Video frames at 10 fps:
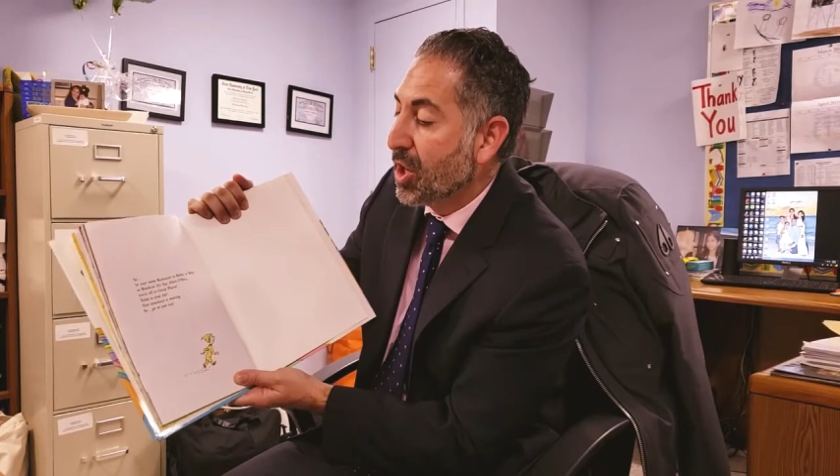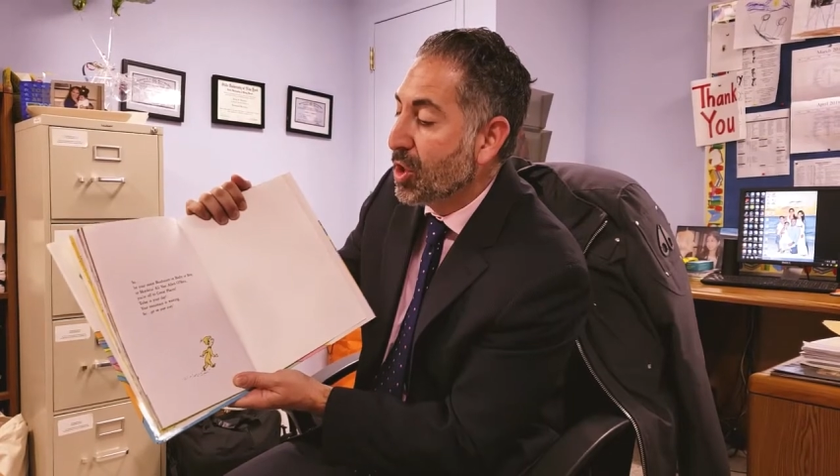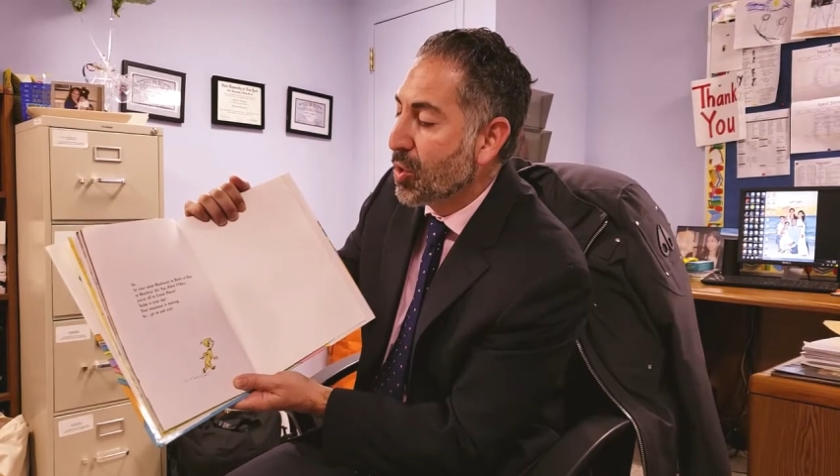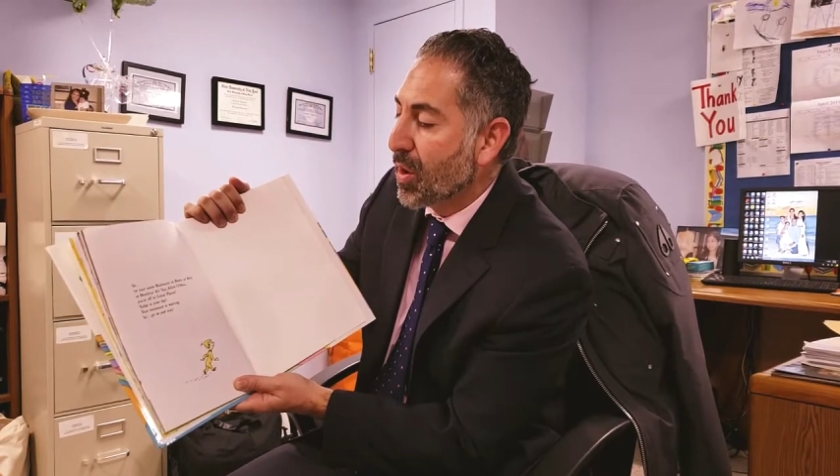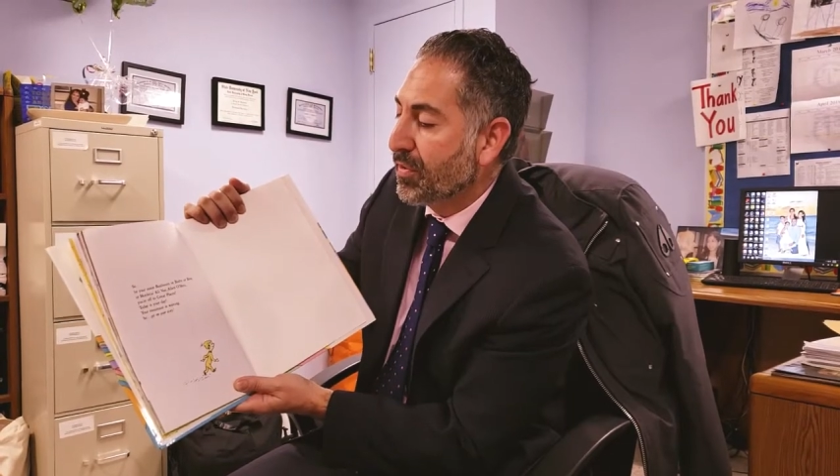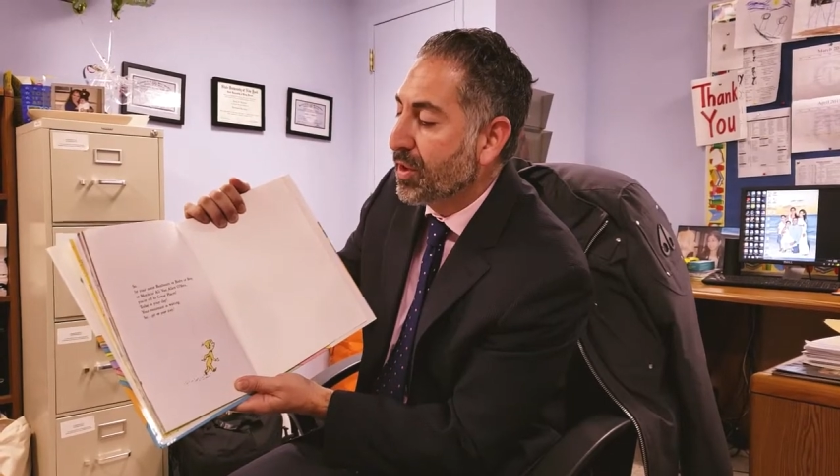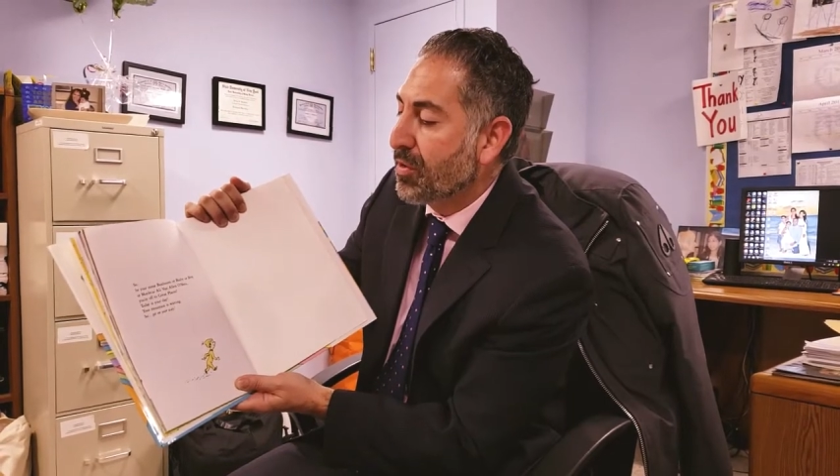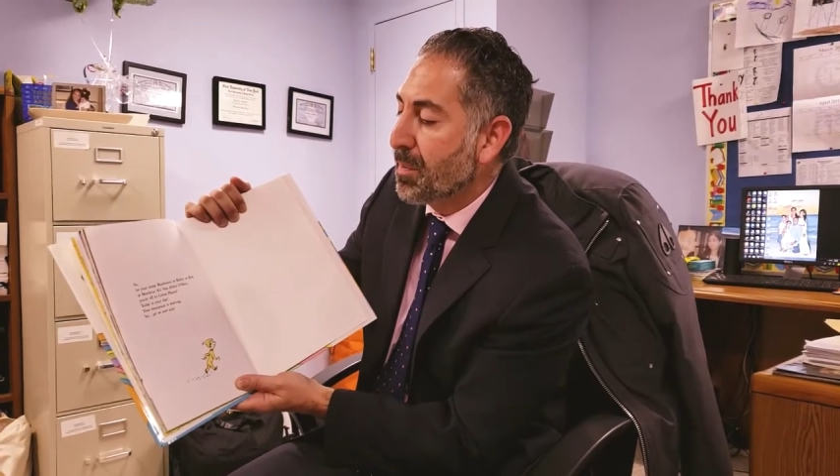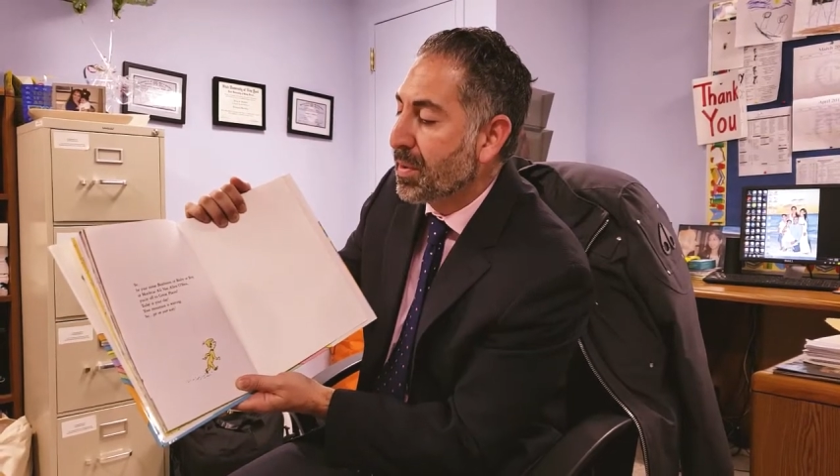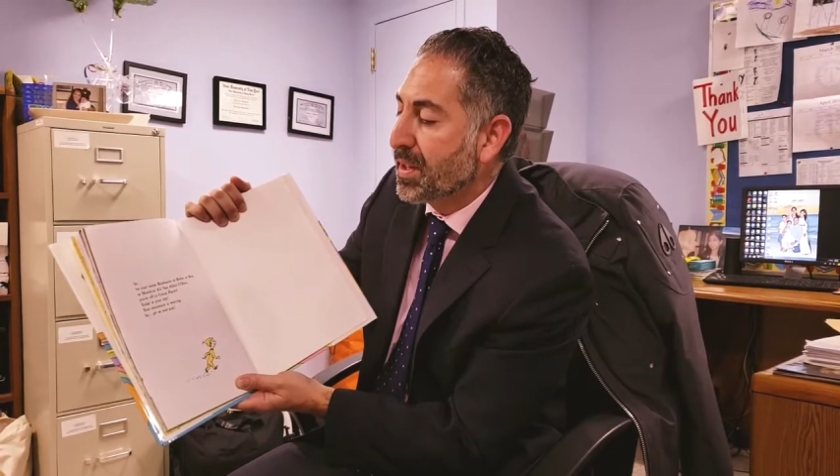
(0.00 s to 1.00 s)
You're off to
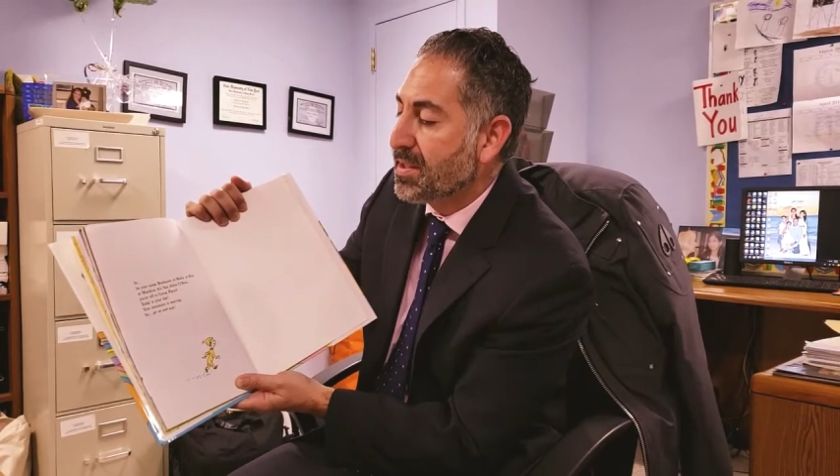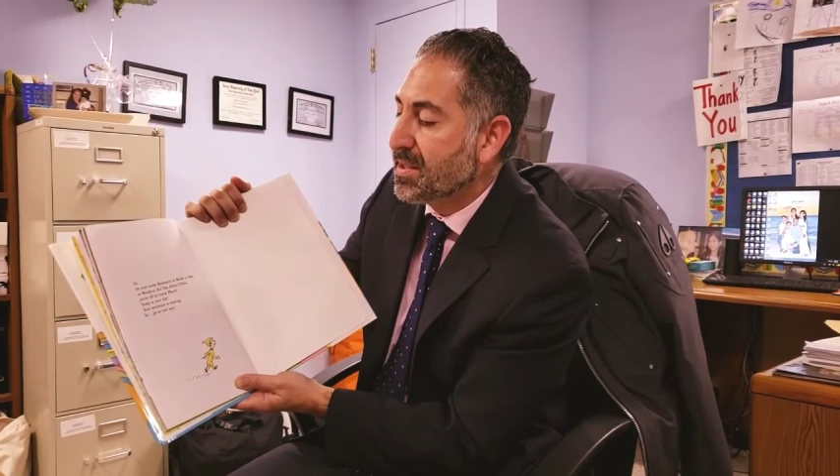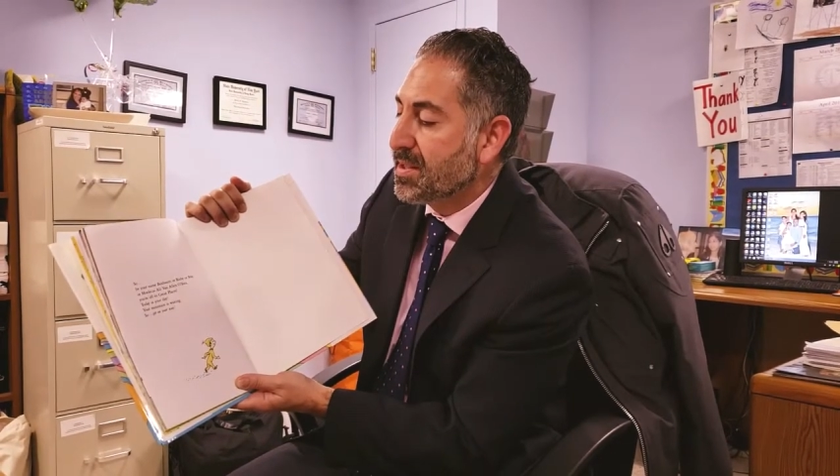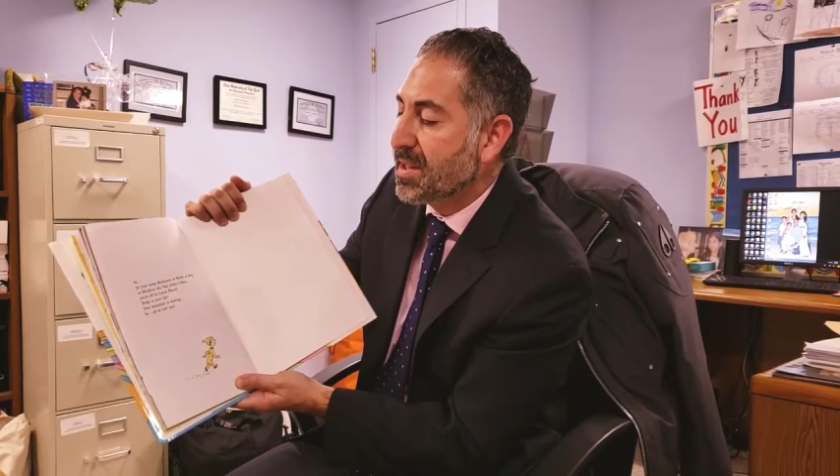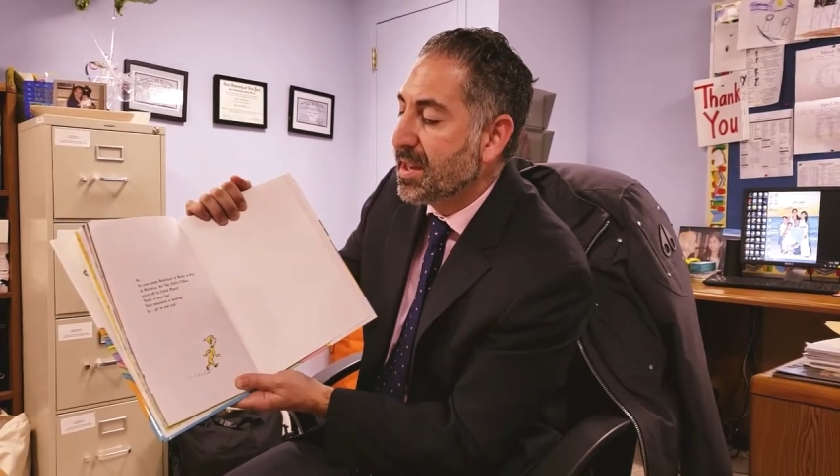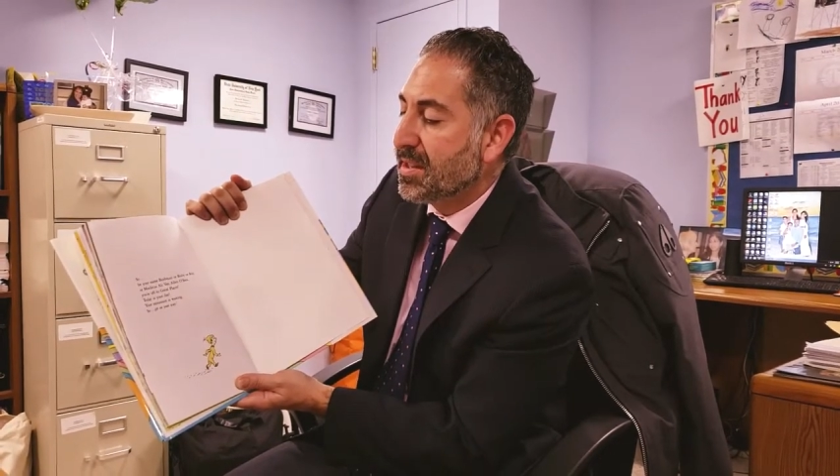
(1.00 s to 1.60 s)
great places.